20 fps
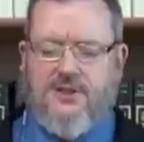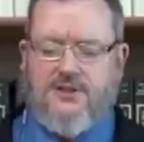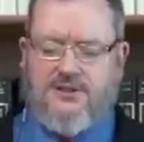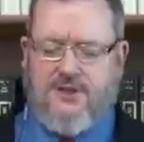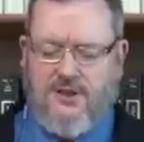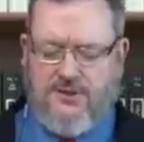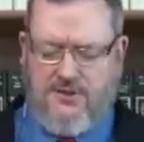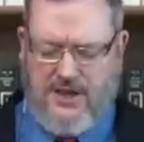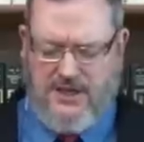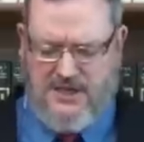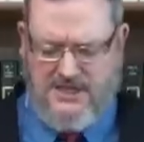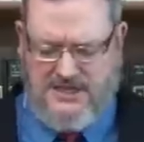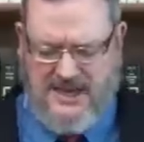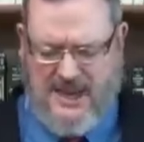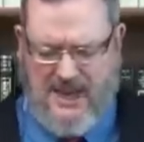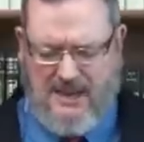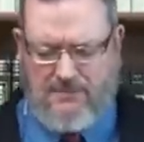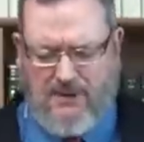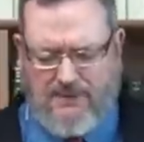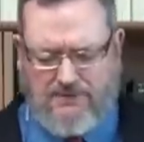to the
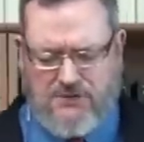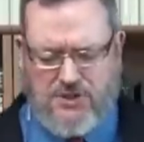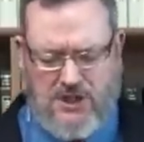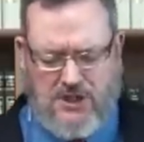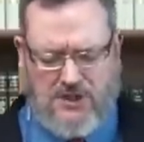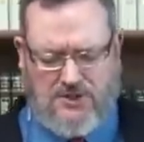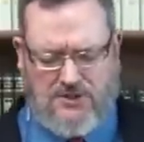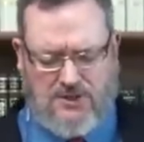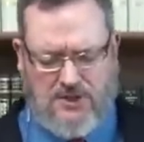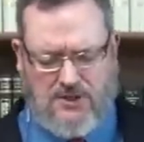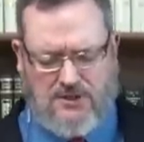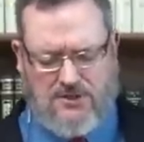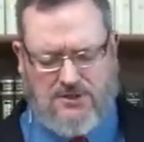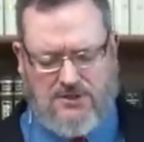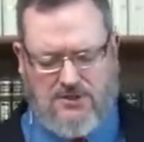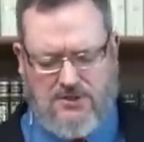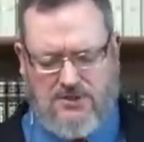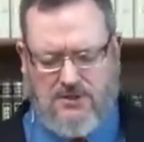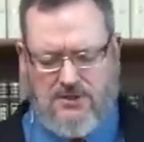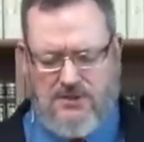name of
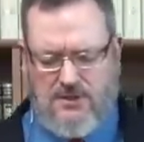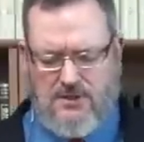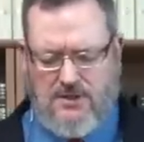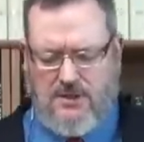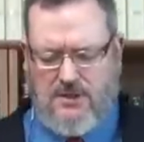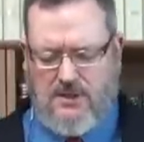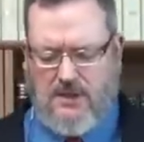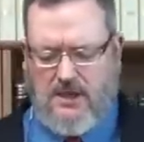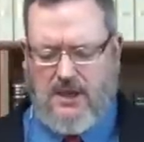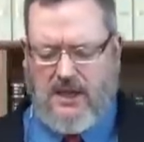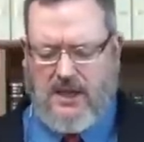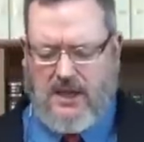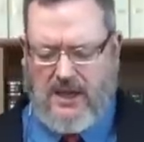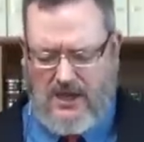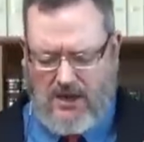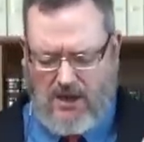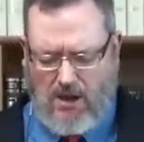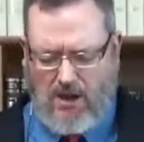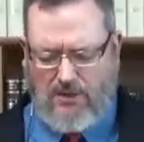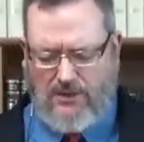Jesus
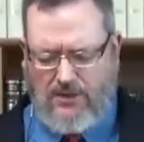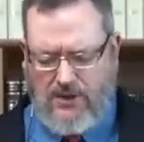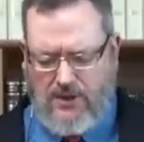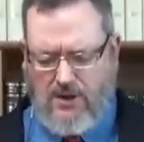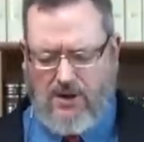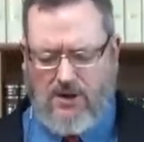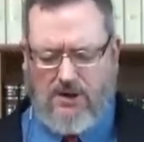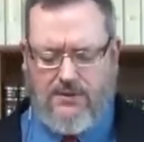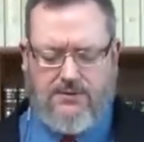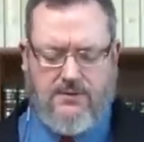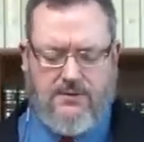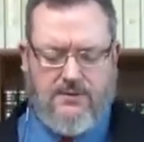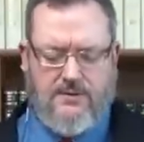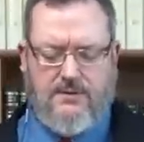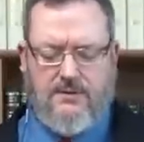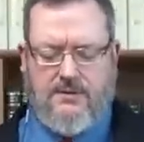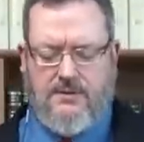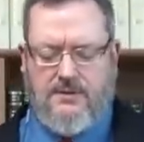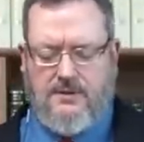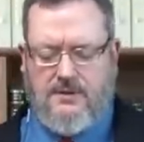in all the earth.
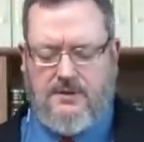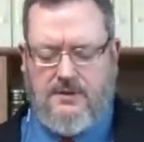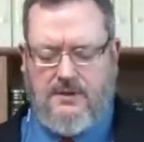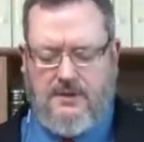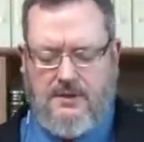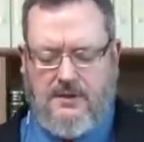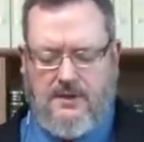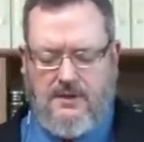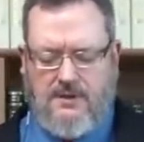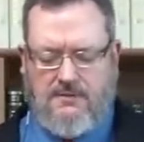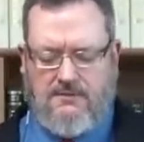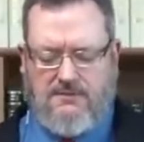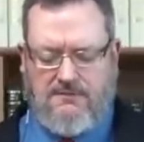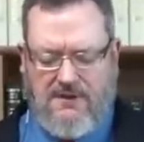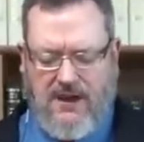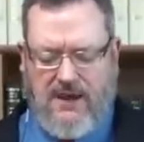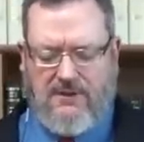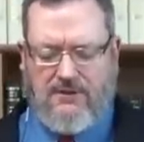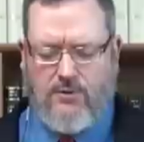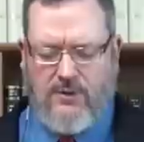
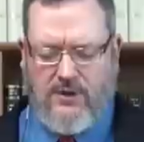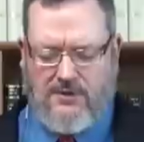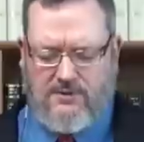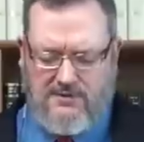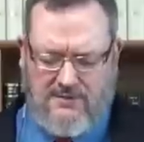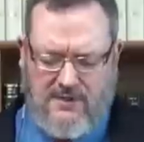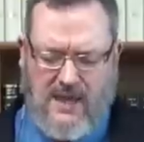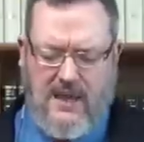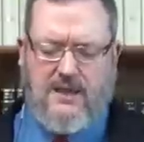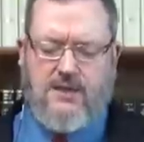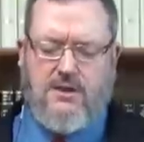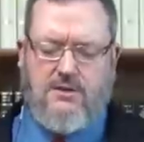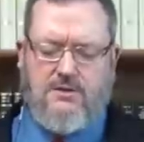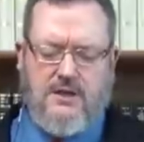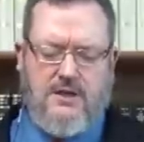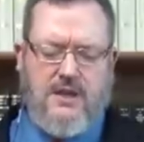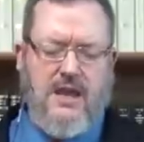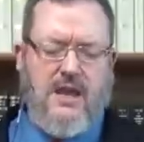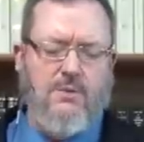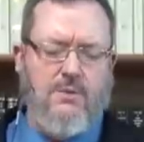Father, we thank you
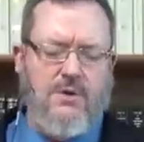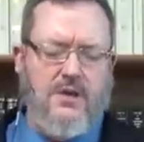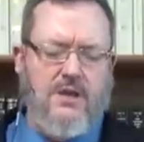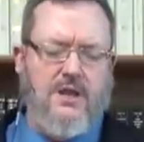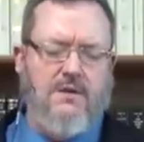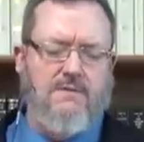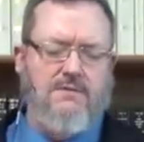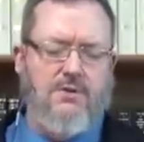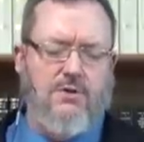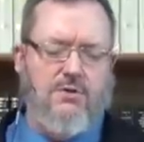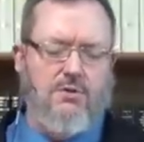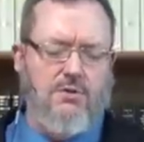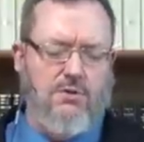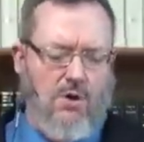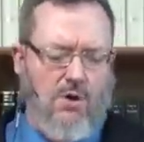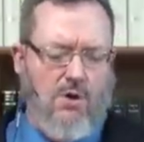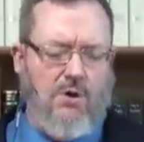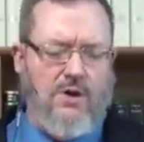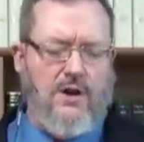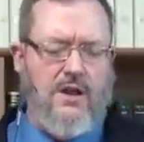today. We give you
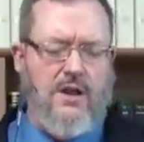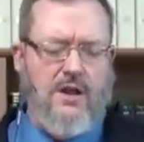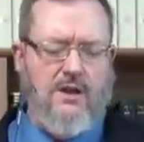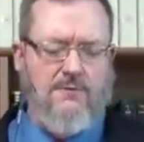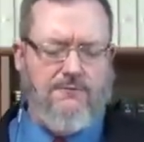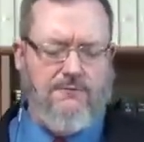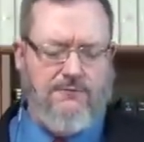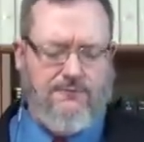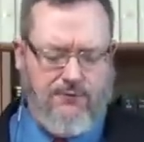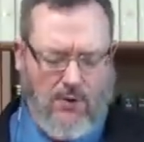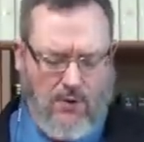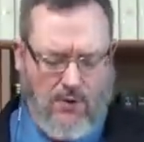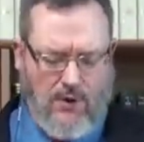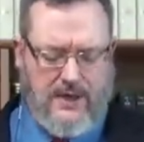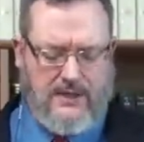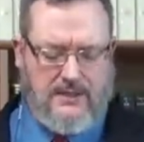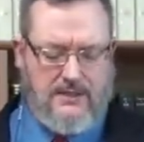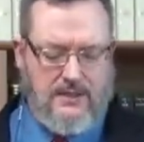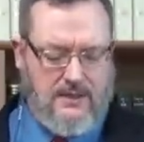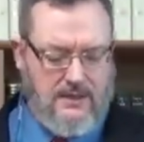glory for
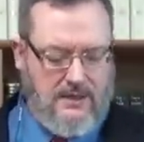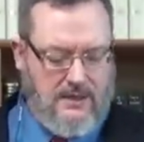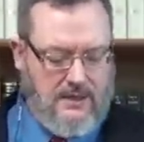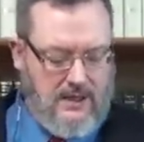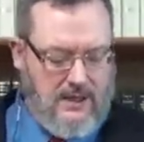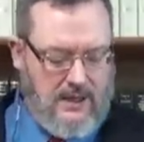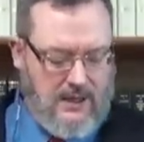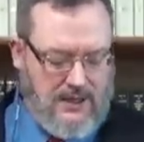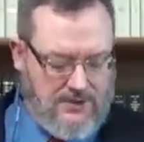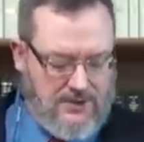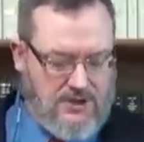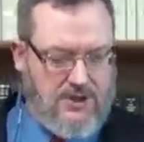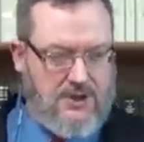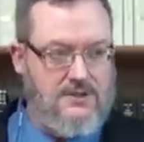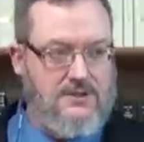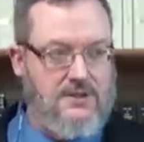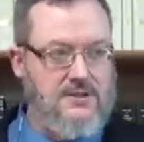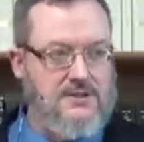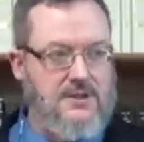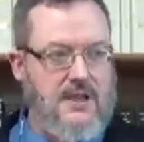it in
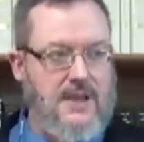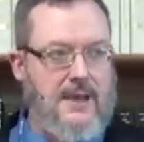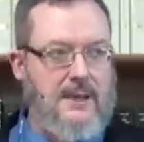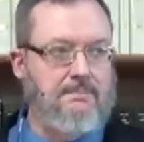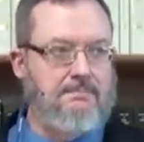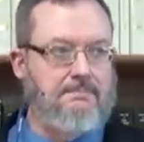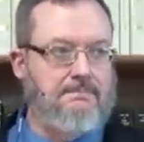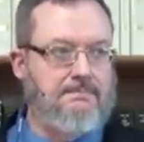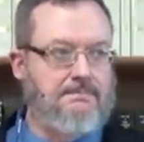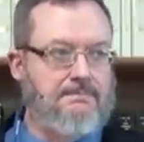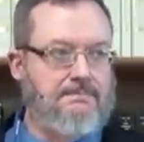Jesus' name.